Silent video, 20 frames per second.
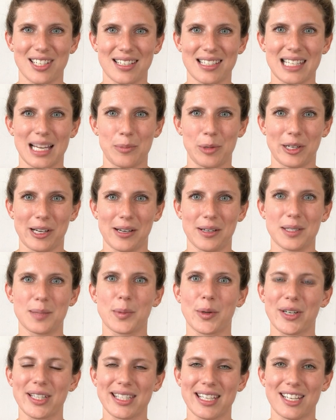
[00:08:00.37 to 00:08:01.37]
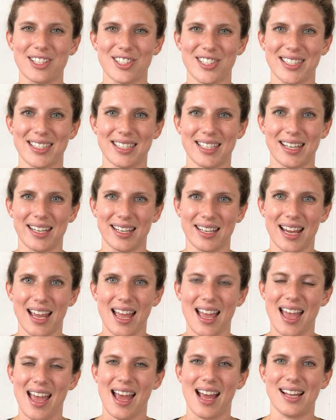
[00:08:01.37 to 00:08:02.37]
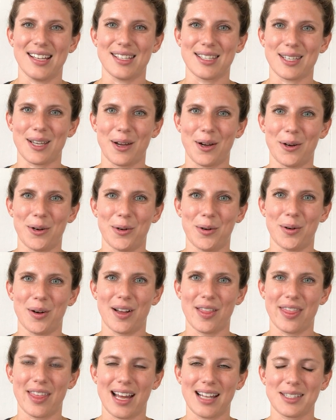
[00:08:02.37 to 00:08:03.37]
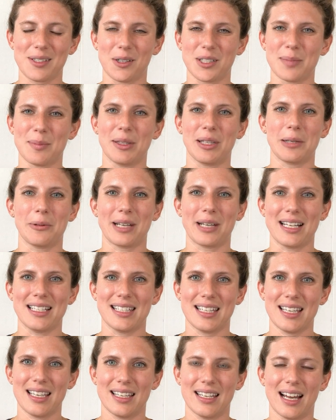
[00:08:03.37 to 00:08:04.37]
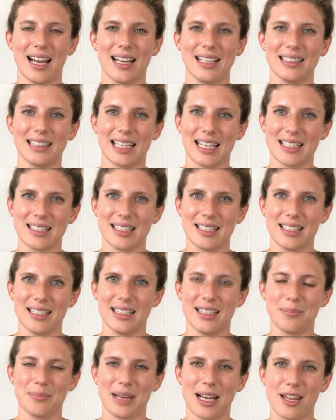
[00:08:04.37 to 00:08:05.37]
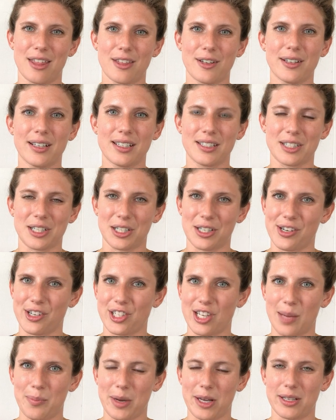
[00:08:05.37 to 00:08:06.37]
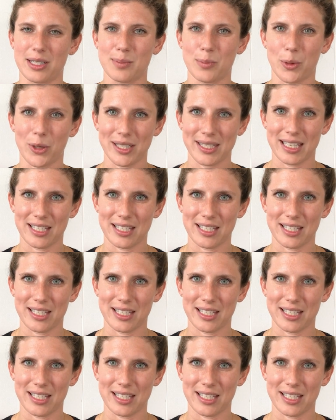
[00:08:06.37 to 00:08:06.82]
to someone at a sports agency. And so that's ultimately what I did. I landed my third internship at a sports